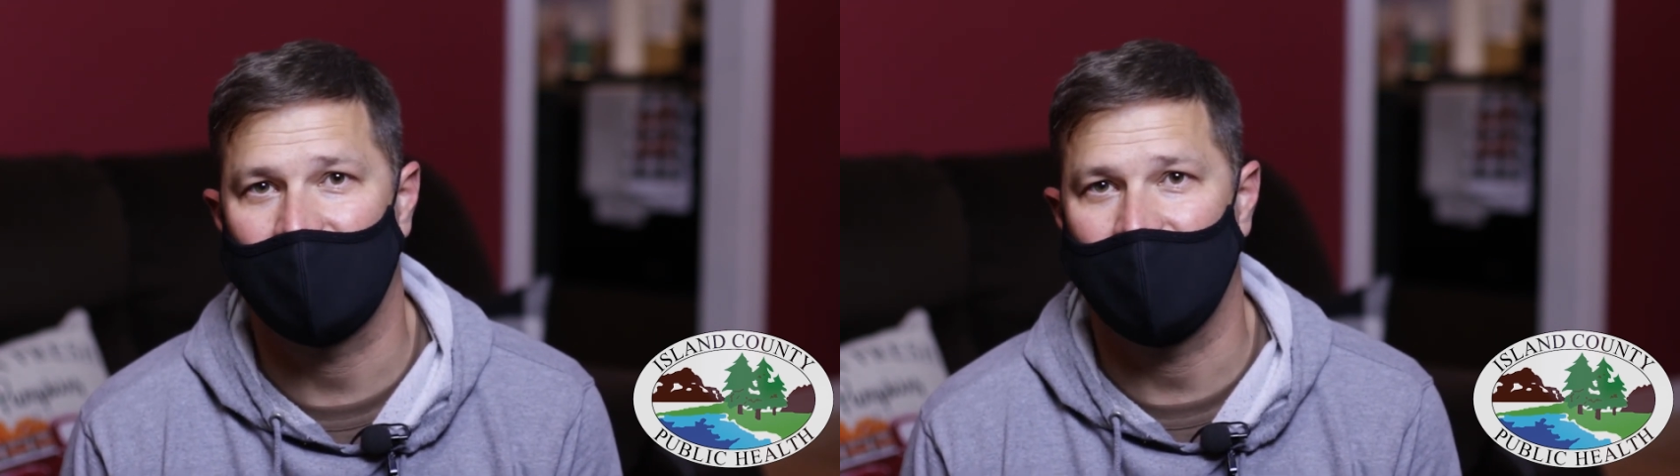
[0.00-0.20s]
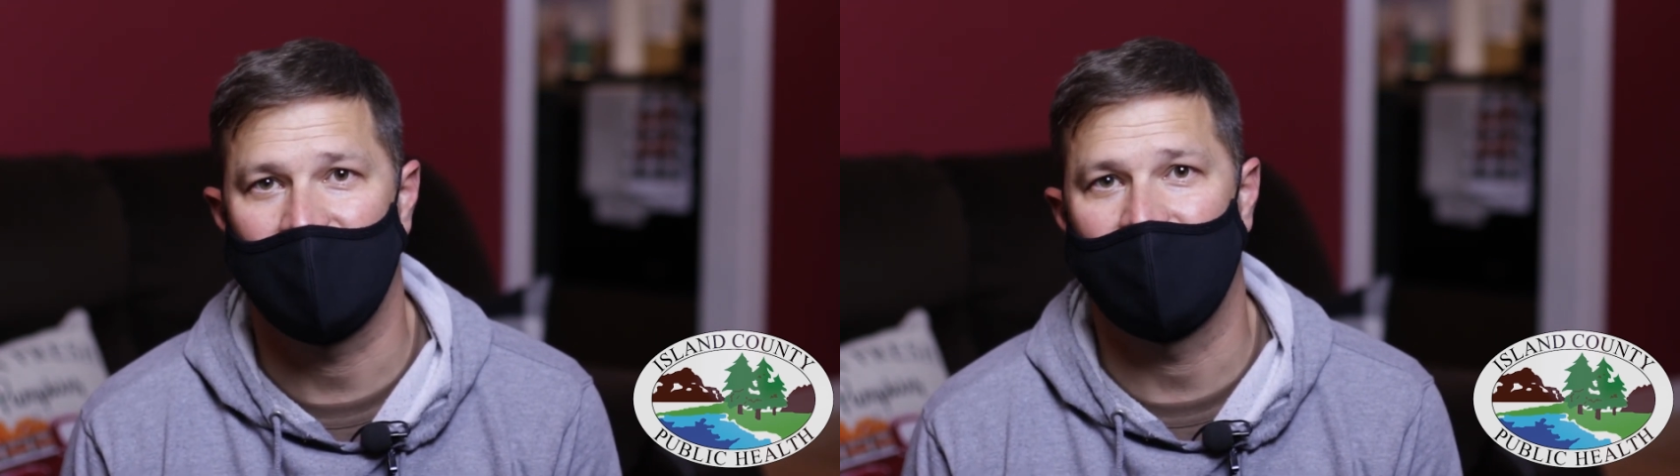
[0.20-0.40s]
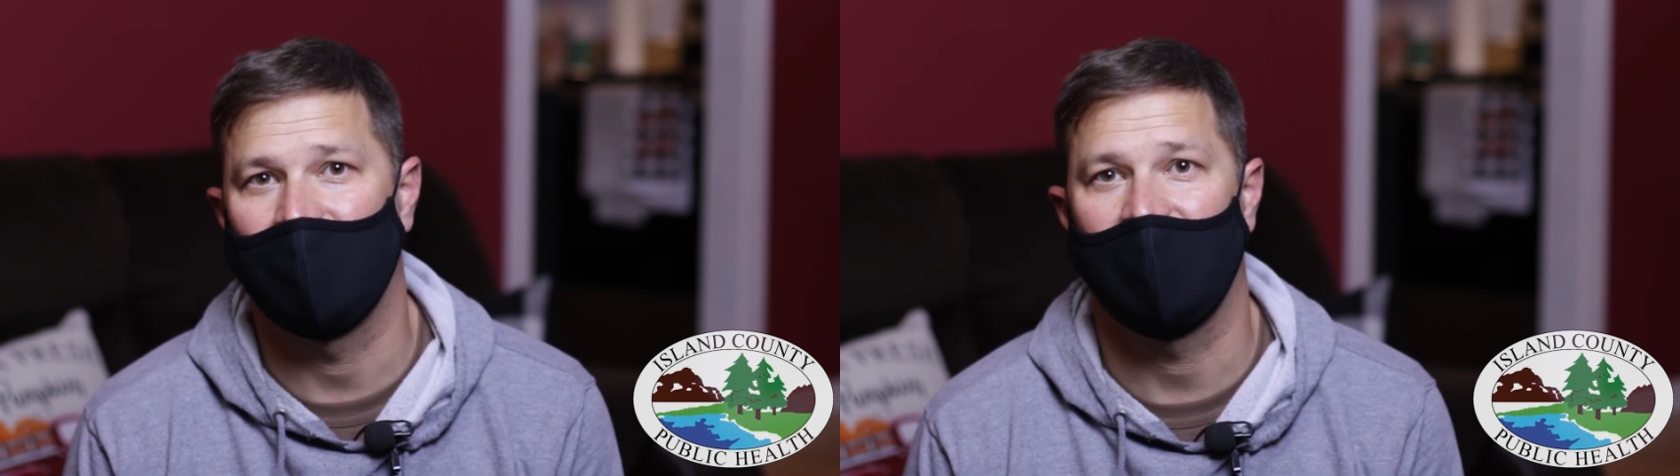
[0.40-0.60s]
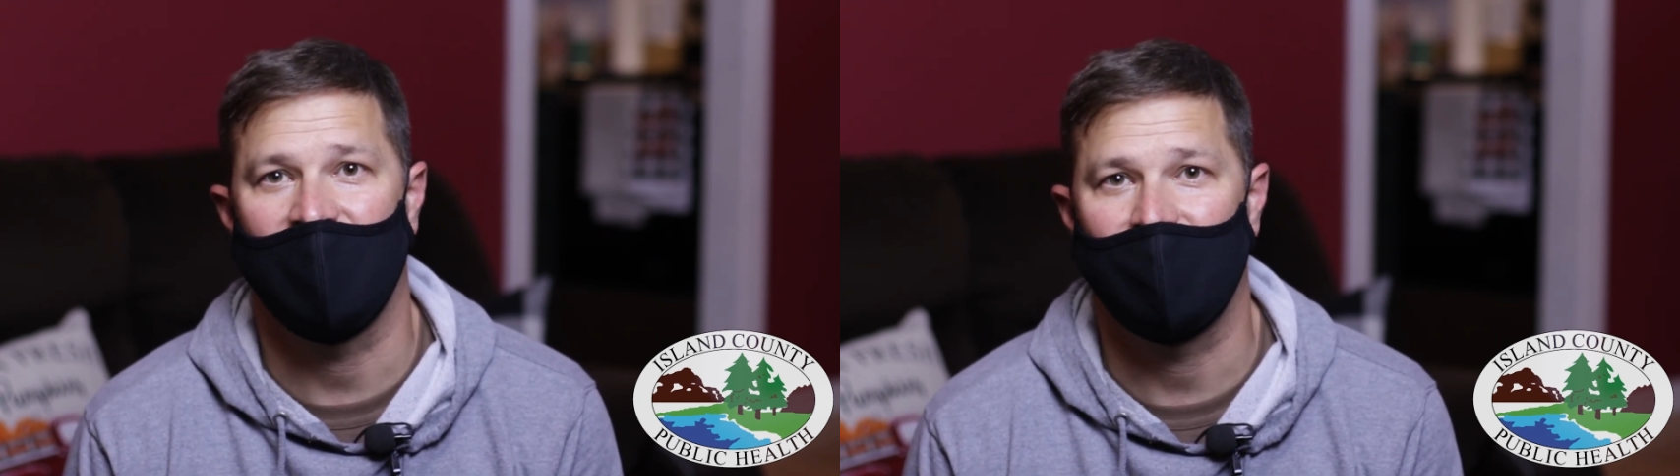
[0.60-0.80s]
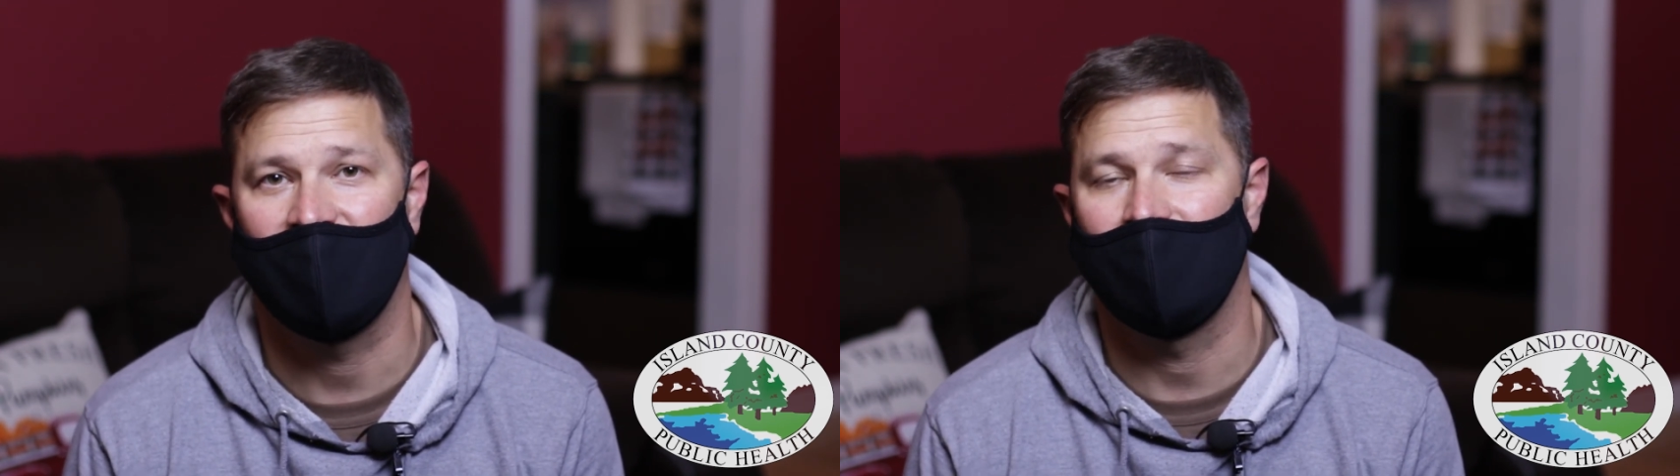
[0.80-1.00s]
never an
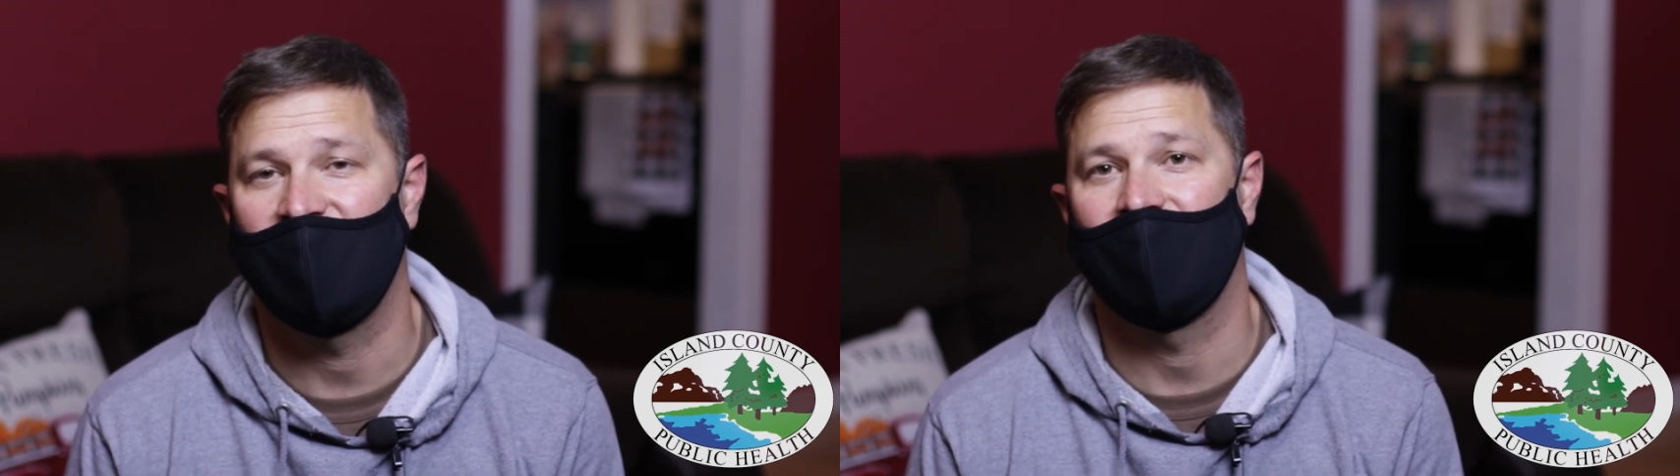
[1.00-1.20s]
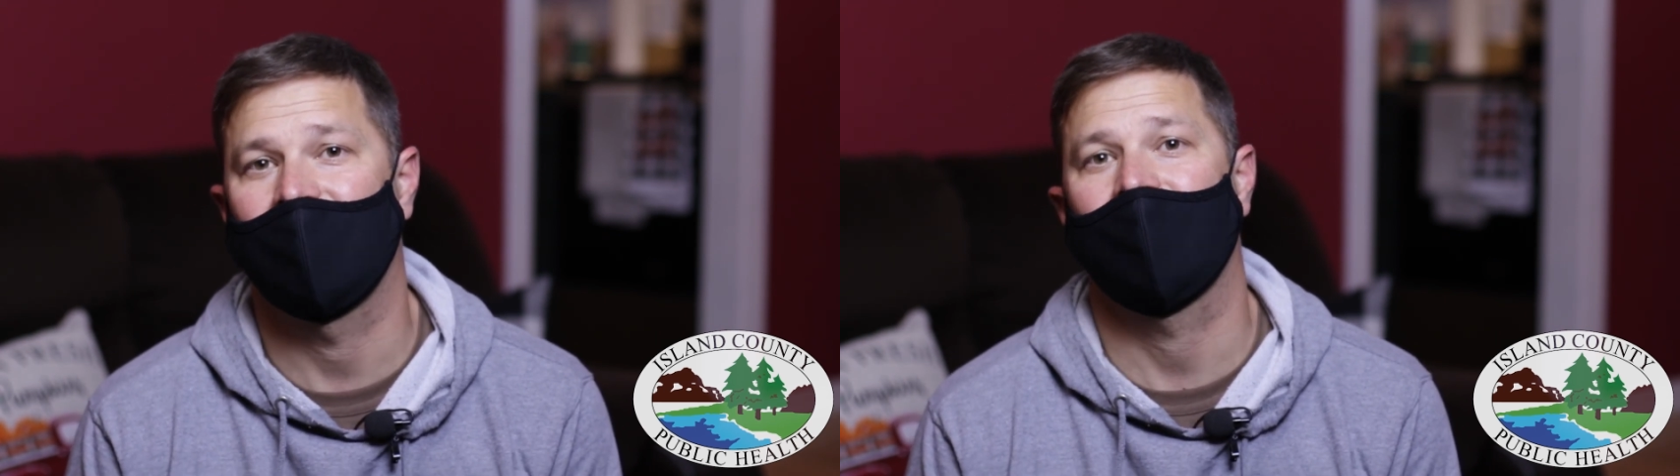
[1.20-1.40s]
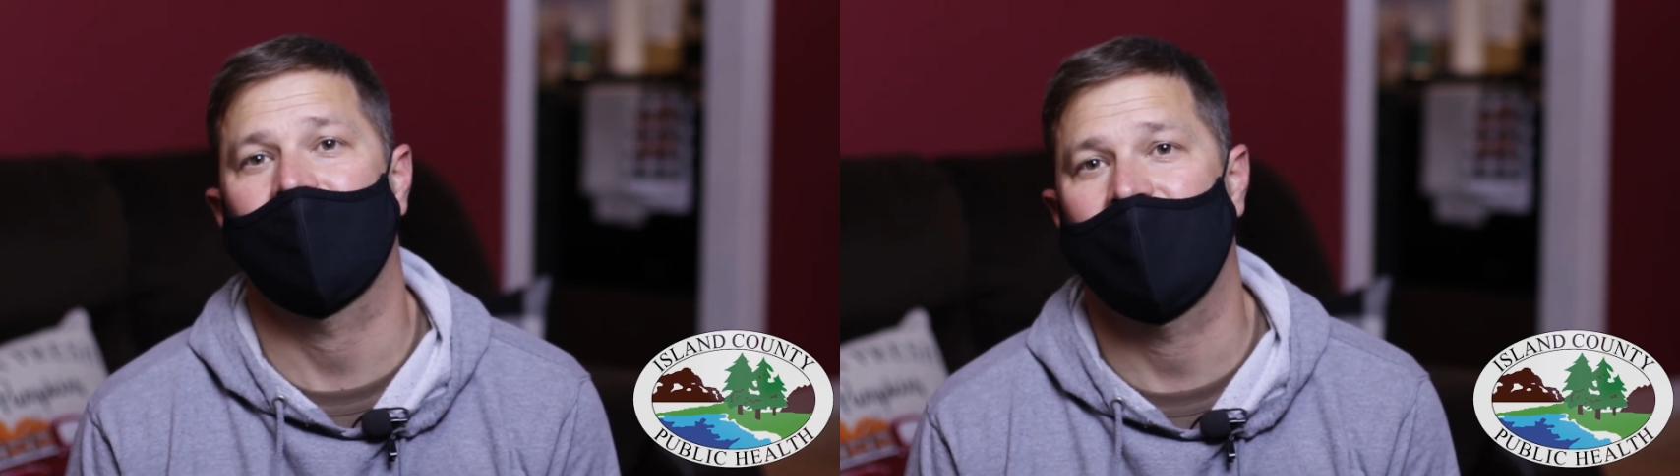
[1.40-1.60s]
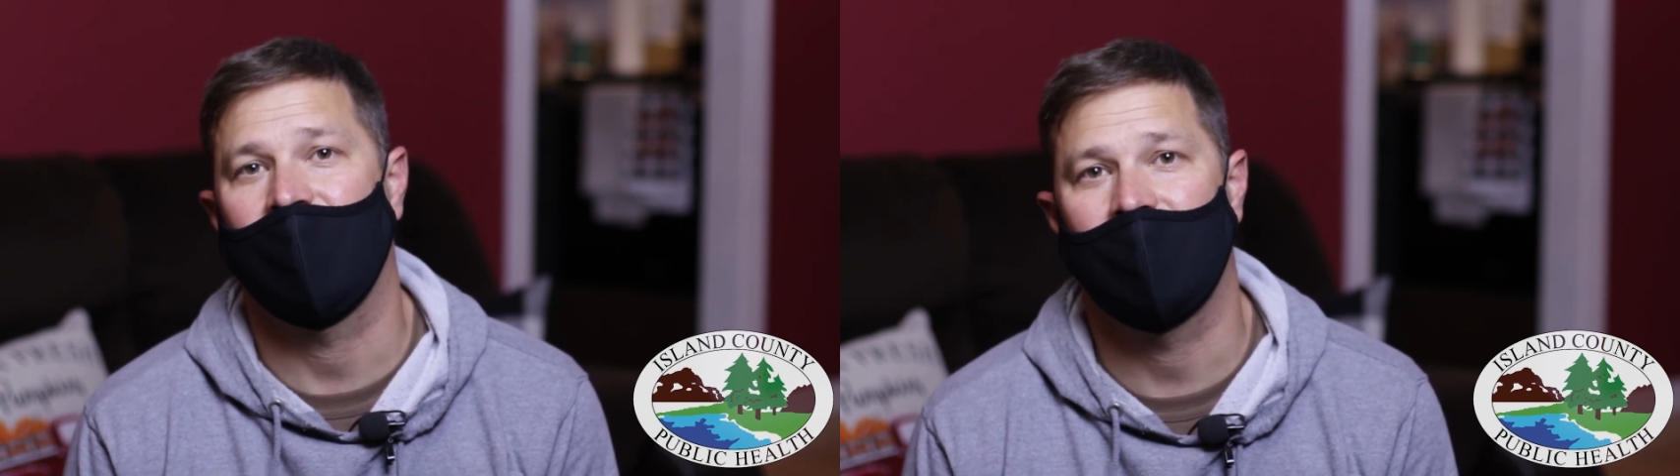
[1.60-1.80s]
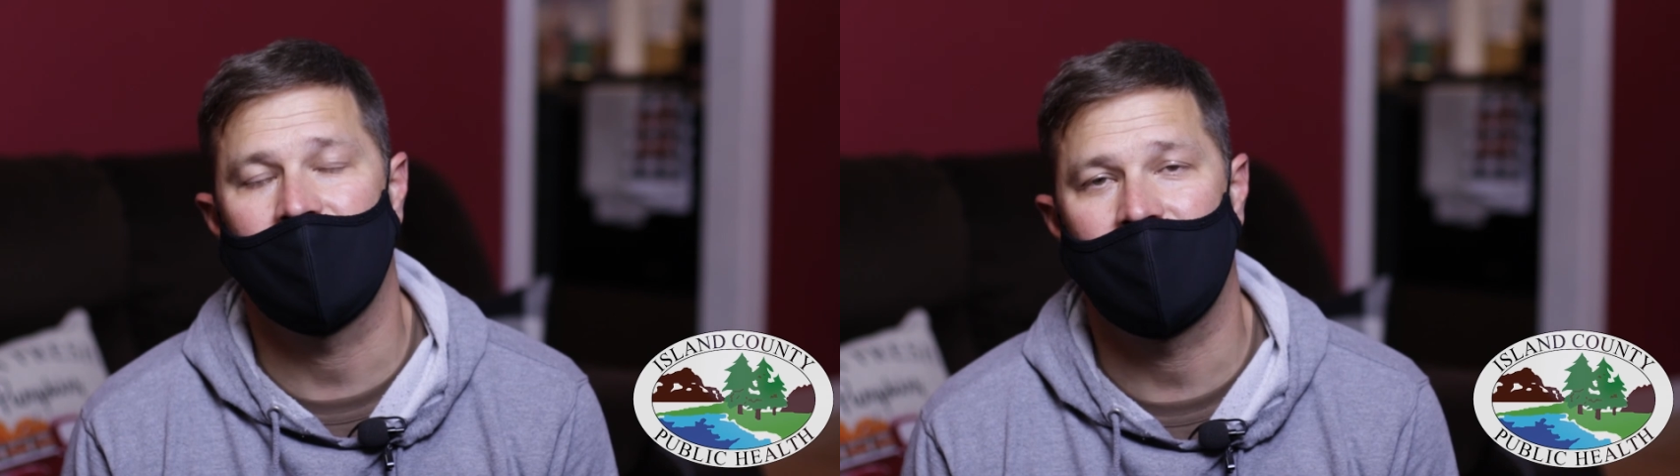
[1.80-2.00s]
infinite amount.
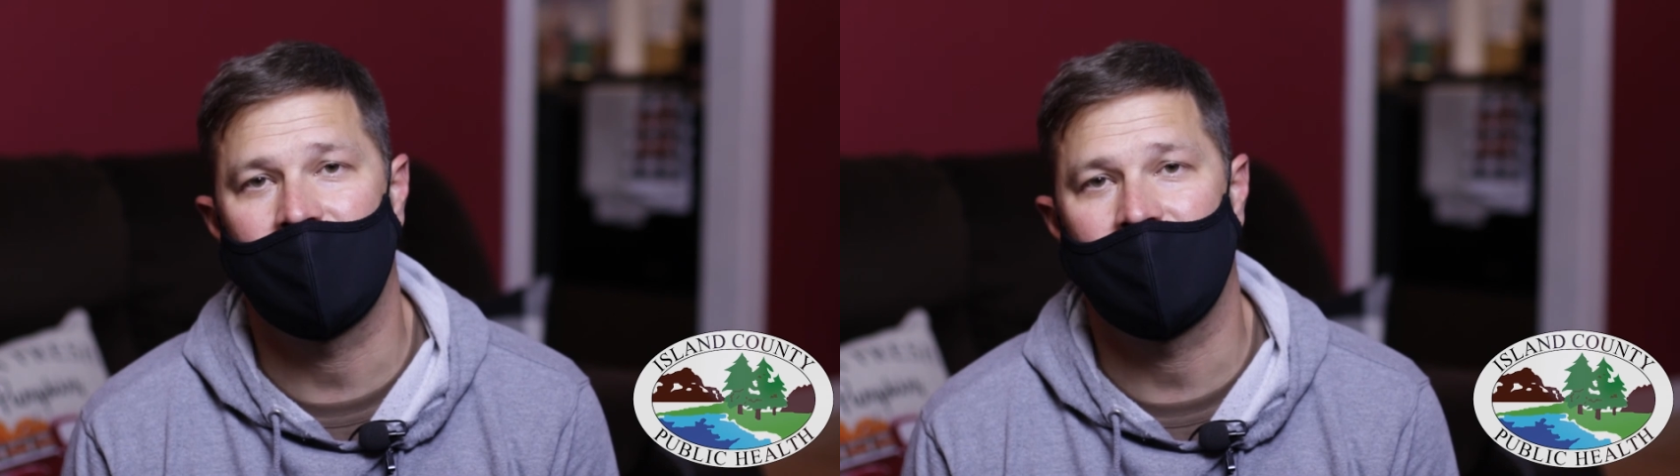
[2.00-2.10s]
And